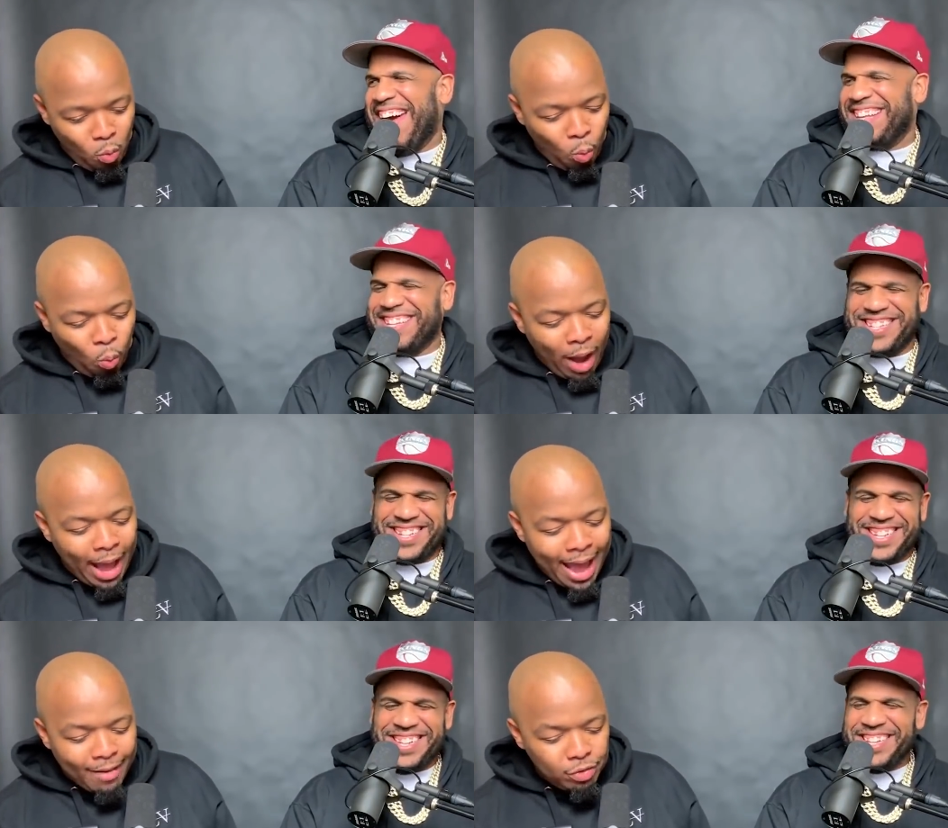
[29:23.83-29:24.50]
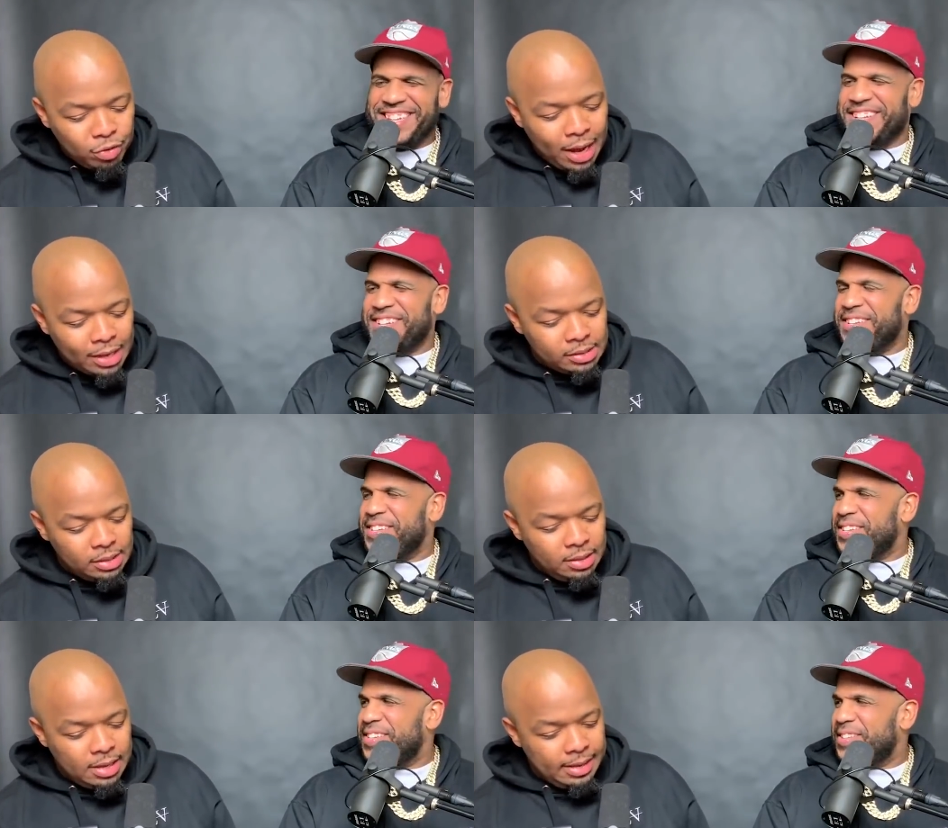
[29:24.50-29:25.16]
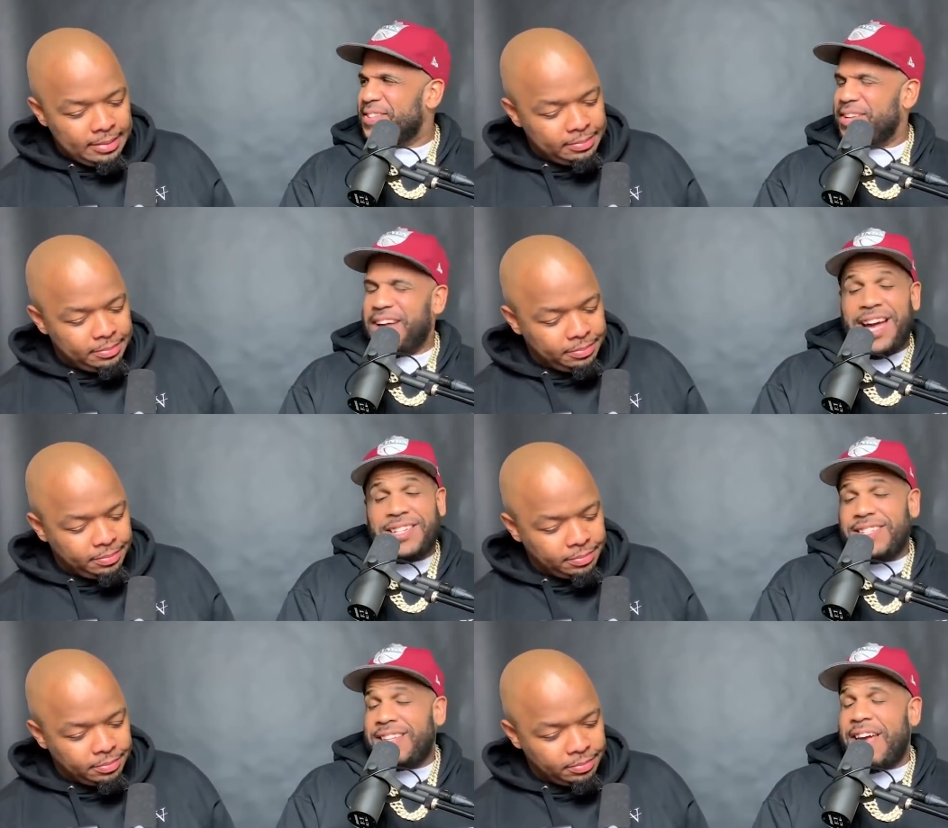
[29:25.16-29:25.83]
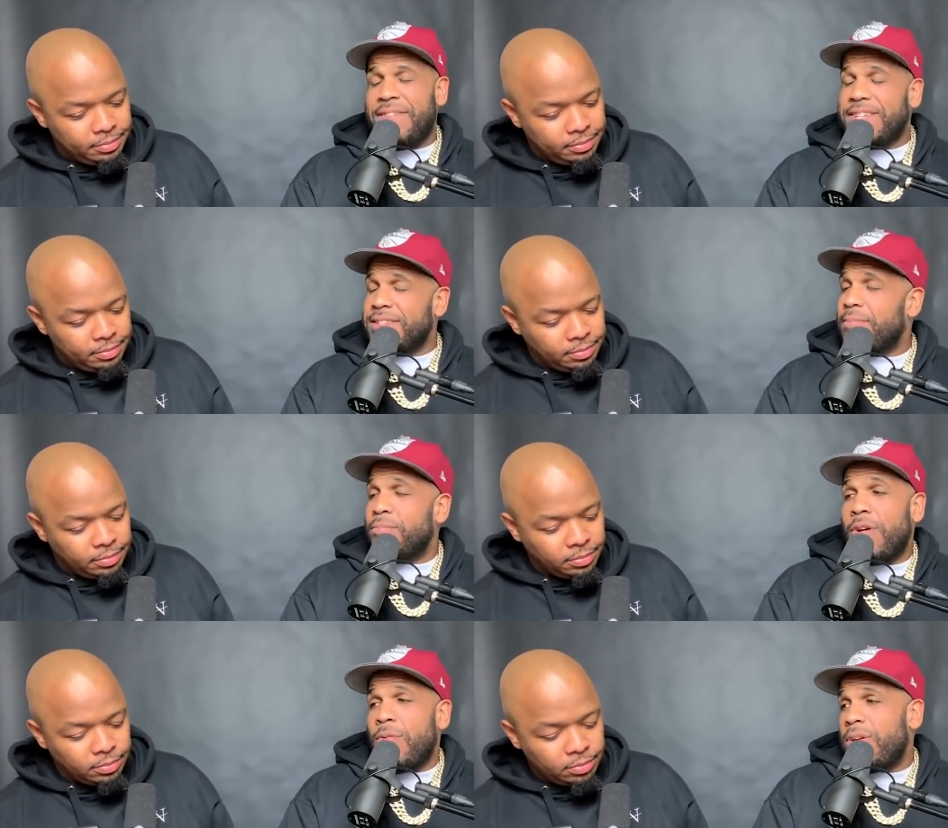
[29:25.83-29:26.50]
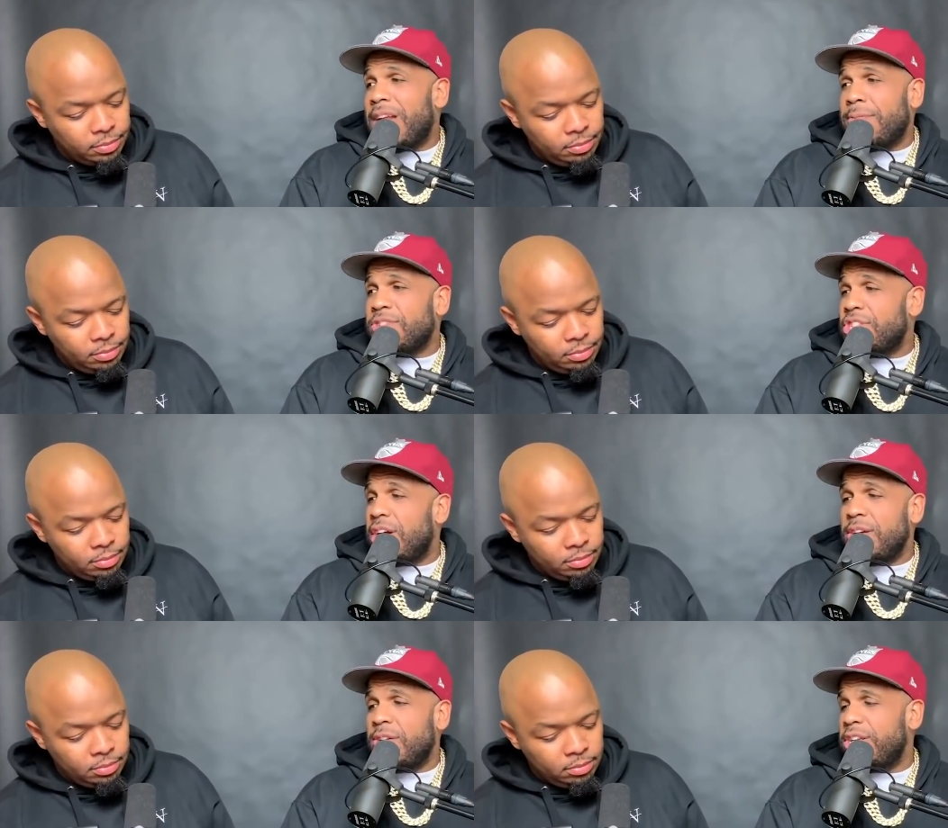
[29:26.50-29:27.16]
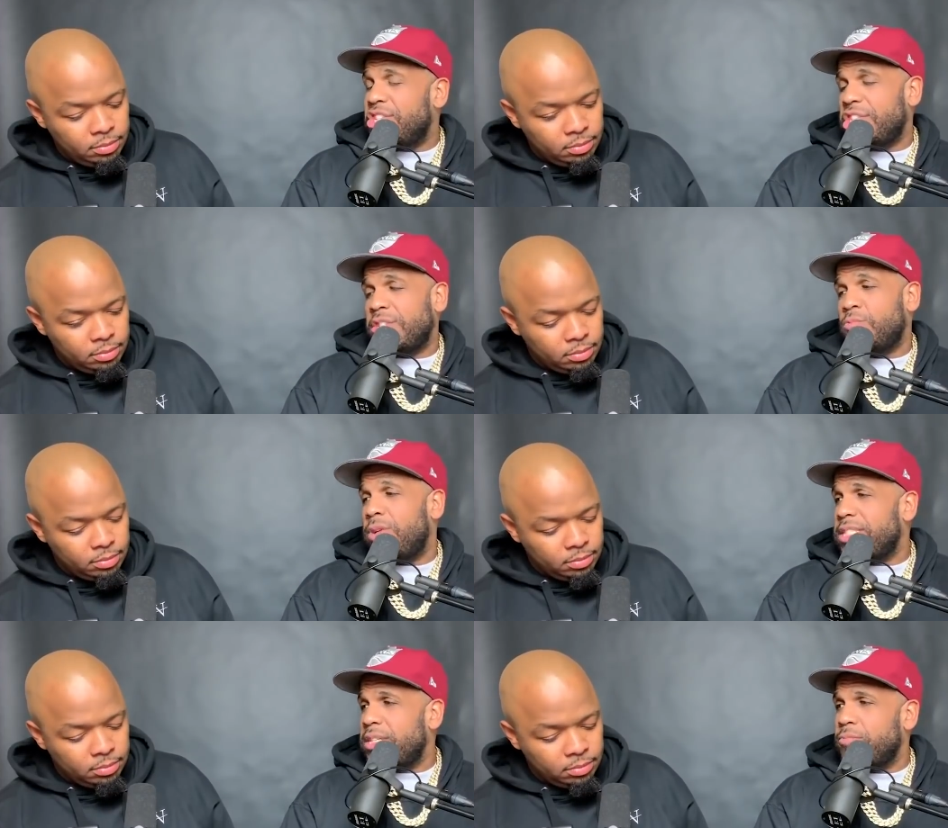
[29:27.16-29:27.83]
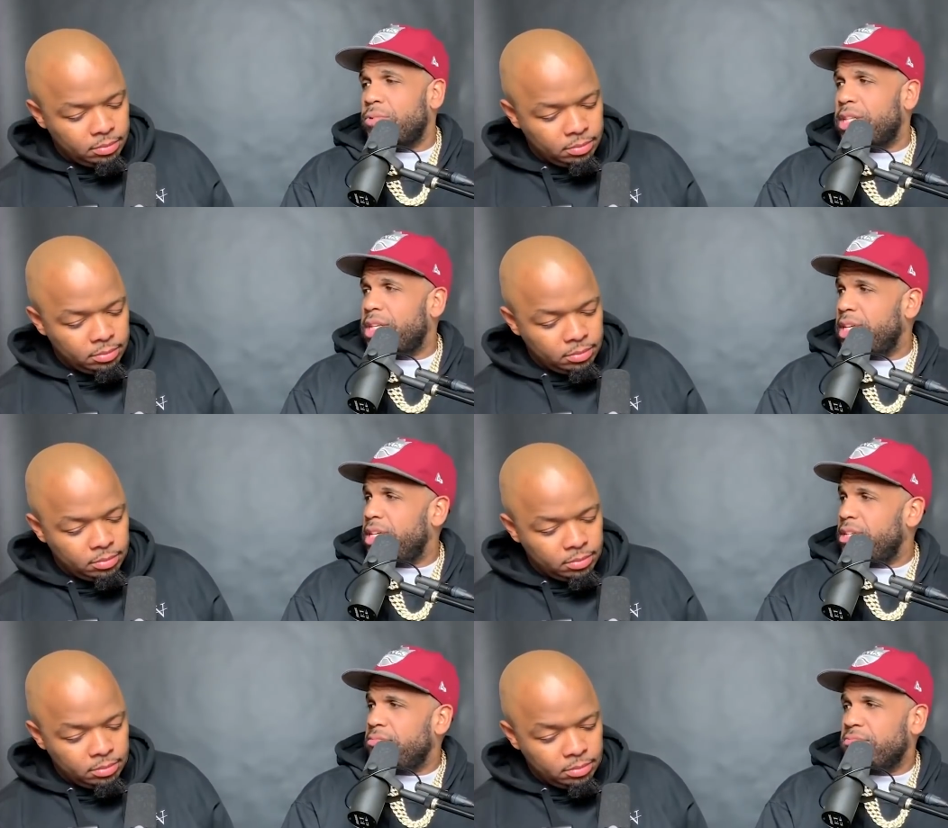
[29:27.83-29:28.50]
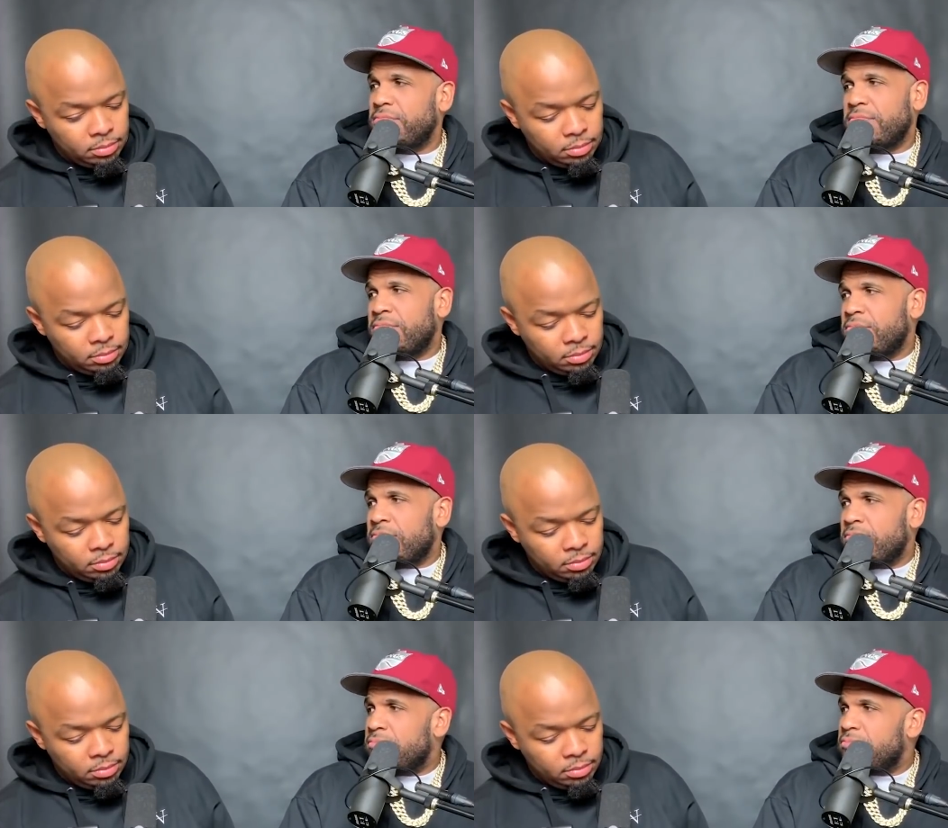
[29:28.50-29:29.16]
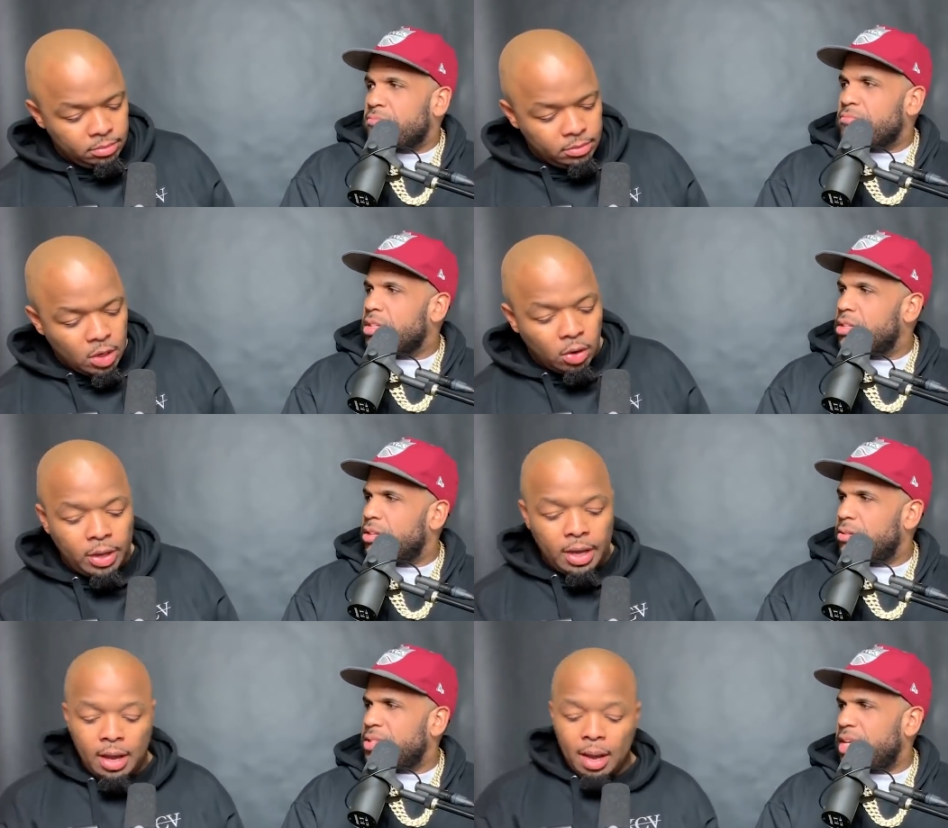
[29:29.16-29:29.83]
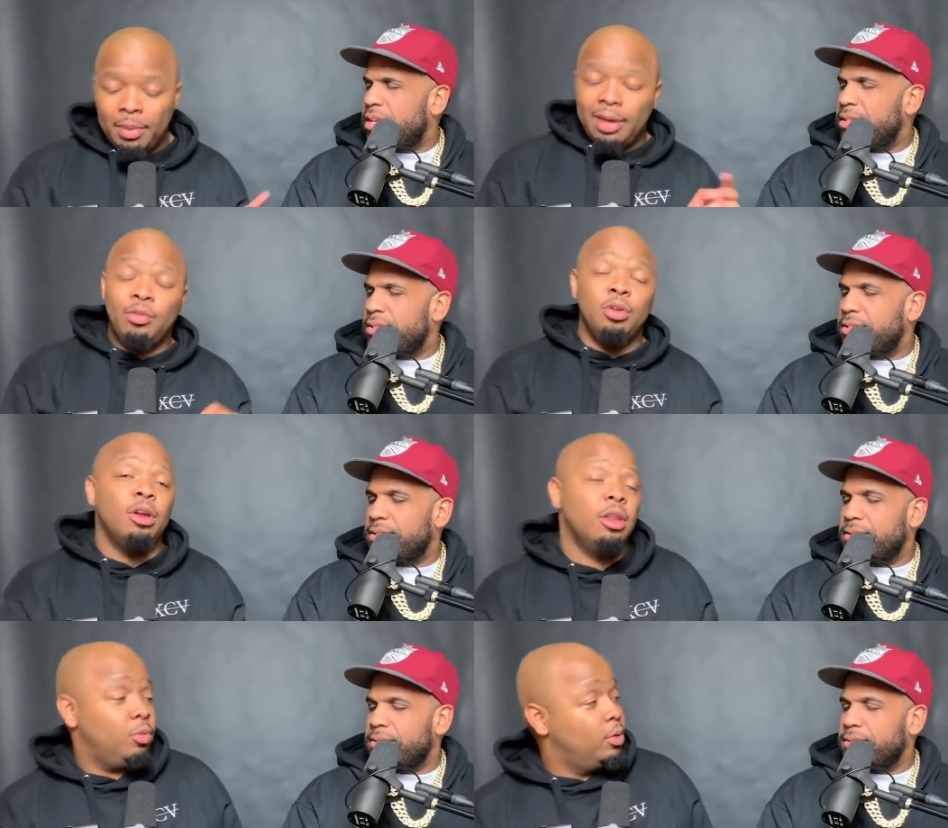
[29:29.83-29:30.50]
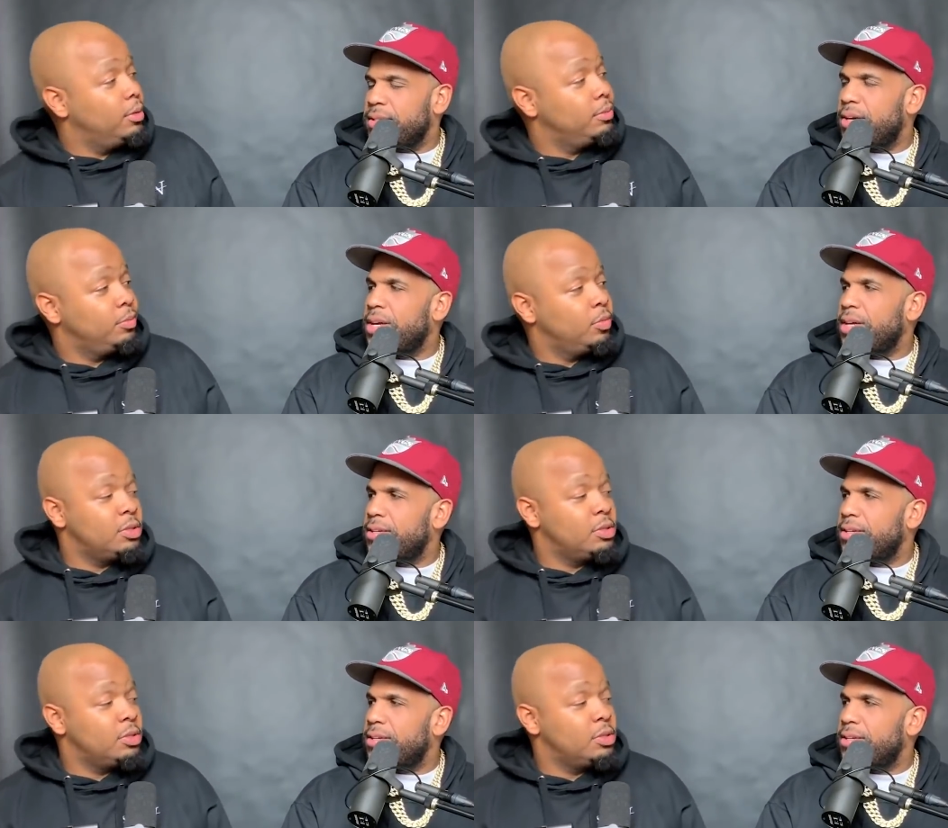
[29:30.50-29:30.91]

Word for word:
Speaker 1: Why haven't you not seen
Speaker 2: that? I just haven't, bro. When I was younger, it just wasn't really. You okay, I'm, I'm, gonna
Speaker 1: give you another one. Okay,